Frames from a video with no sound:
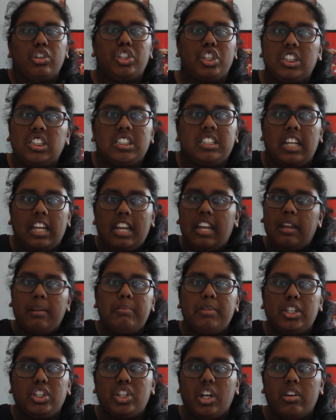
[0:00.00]
Just
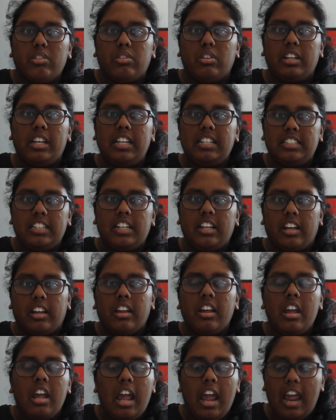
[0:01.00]
him in general, he did
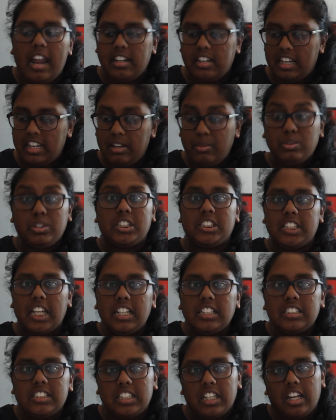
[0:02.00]
it and he would
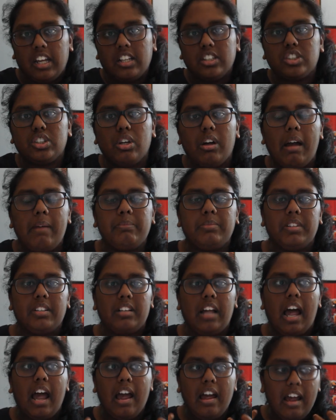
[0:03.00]
sense it. So I'm
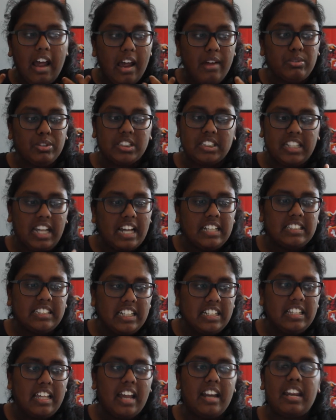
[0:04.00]
I was
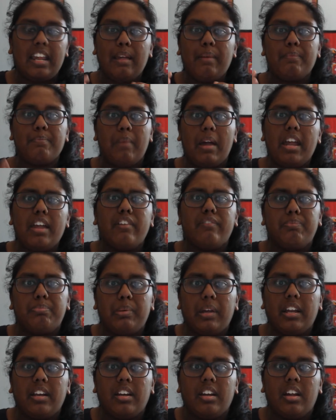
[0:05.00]
guessing that he may have
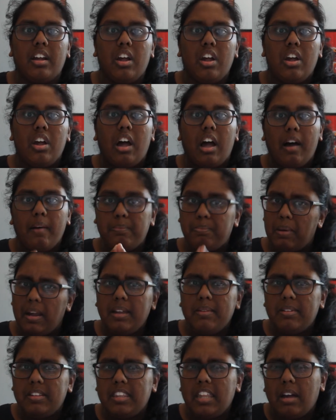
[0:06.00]
been a
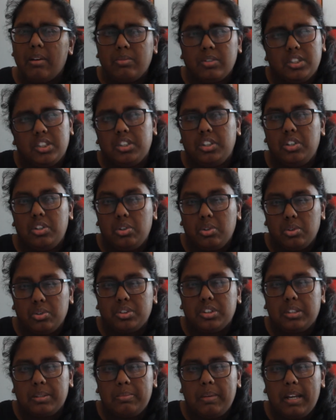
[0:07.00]
baby that was
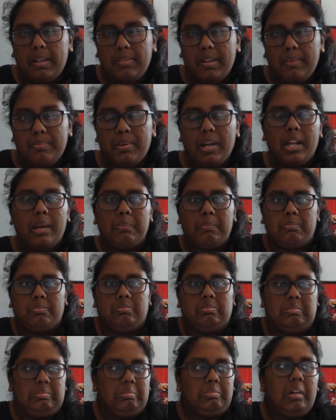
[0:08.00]
used maybe, but a,
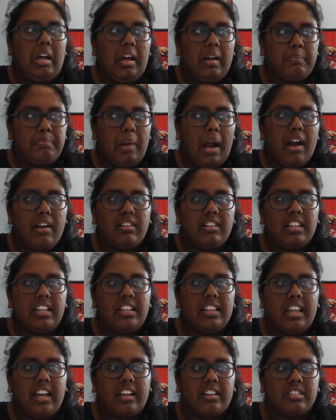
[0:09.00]

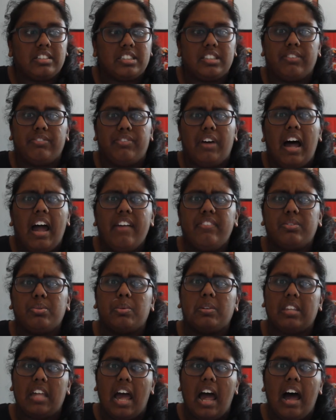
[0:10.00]
apparently like survived
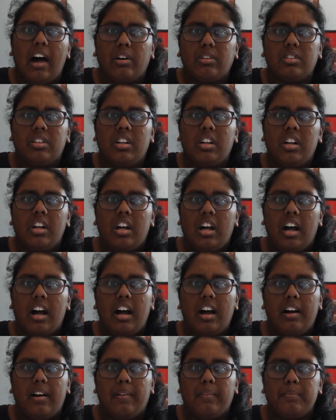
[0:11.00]
without
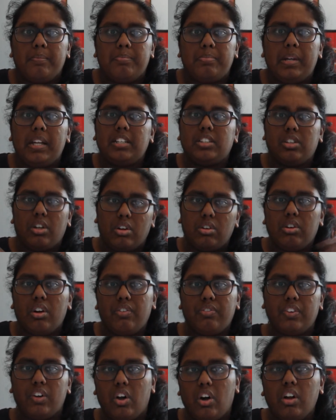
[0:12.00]
um, being turned
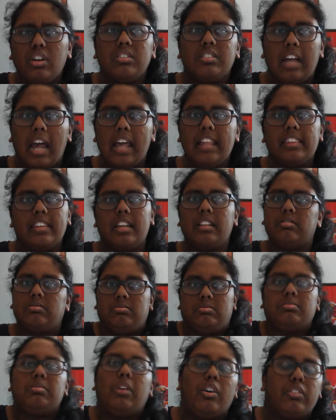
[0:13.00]
off and on, and
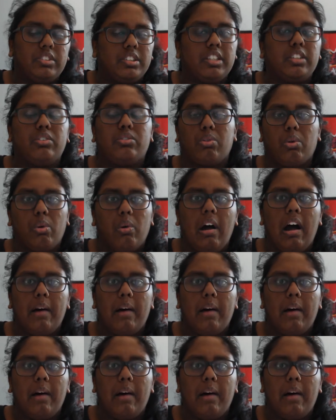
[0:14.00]
then obviously grew